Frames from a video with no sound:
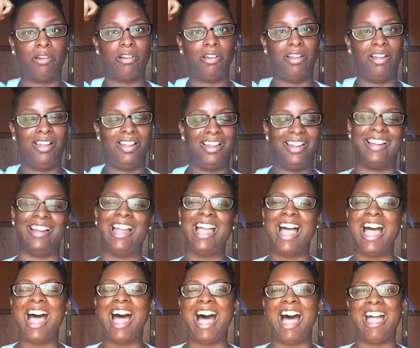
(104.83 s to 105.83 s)

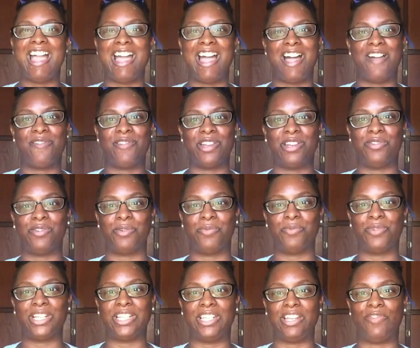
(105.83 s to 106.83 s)
I haven't
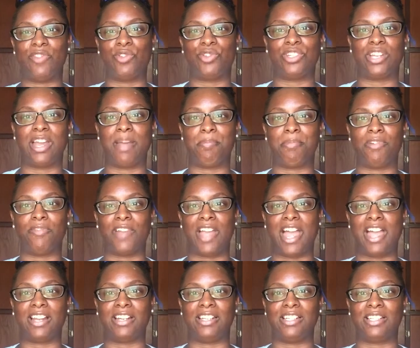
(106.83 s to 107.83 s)
um, received those type of
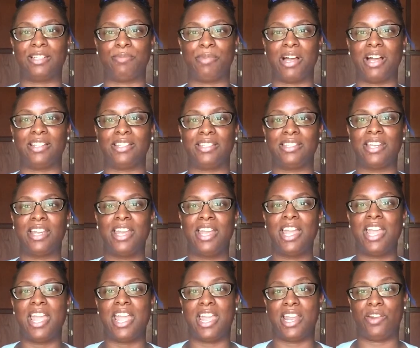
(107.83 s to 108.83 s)
acne spots
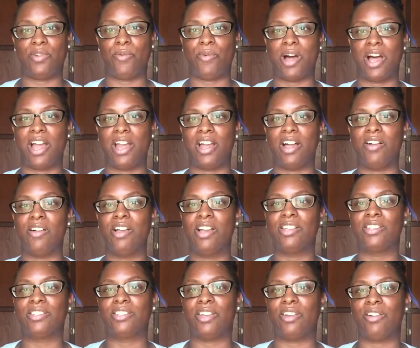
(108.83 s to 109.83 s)
in a while,
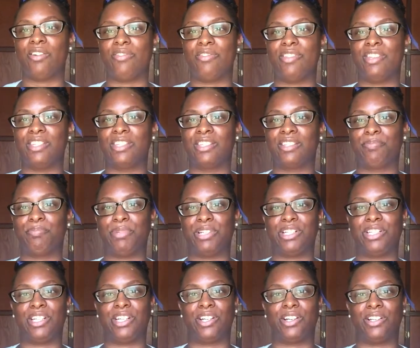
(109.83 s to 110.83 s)
so this
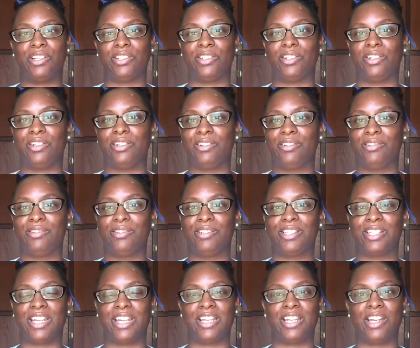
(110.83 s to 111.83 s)
particular
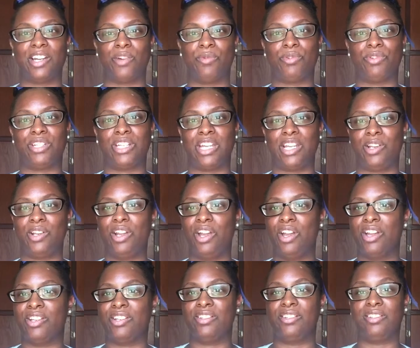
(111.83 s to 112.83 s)
skincare routine
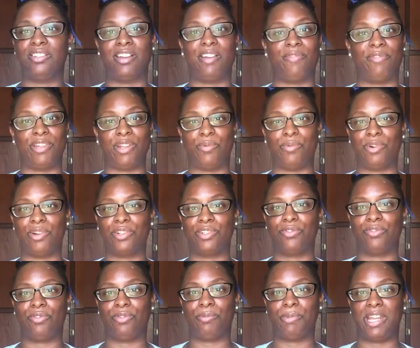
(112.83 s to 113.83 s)
definitely works
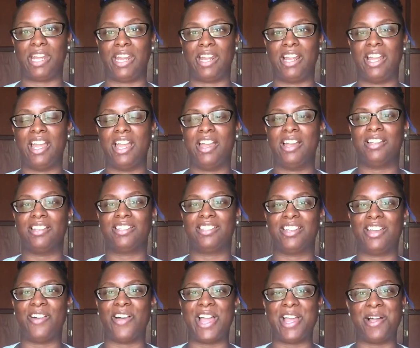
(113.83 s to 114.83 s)
for me.
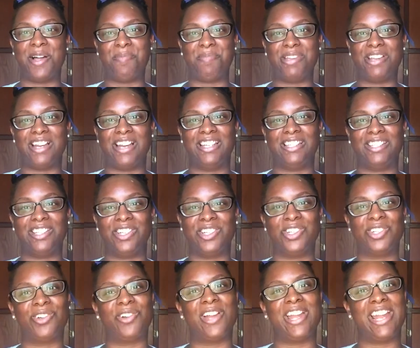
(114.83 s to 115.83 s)
So I hope you guys
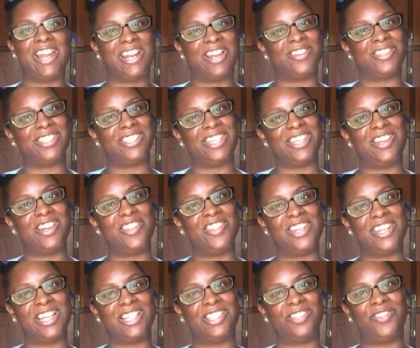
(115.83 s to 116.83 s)
enjoy, and I'll see you on the
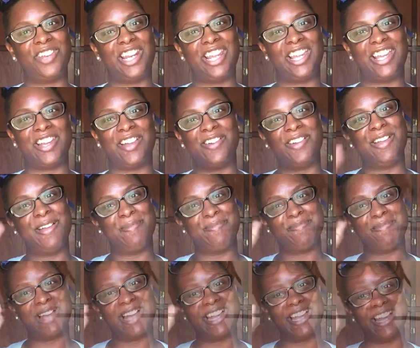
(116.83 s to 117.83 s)
next video.
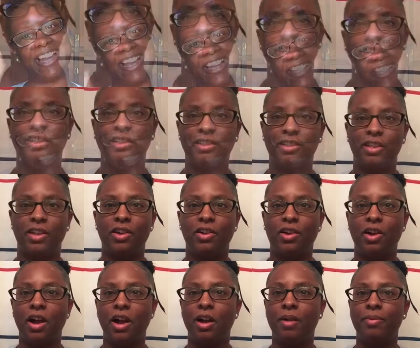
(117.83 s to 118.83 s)
Bye guys. So
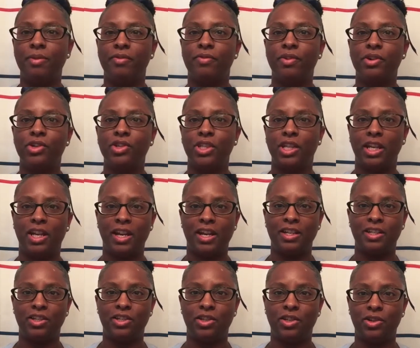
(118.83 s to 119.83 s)
um, the first thing
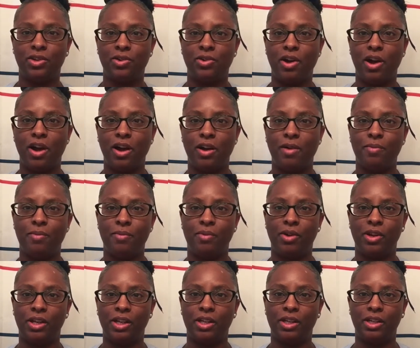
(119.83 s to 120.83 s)
I do
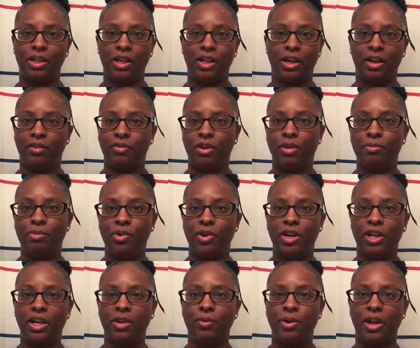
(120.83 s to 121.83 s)
um, every
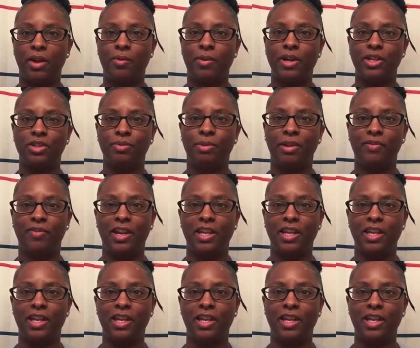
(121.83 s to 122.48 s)
morning when I wash my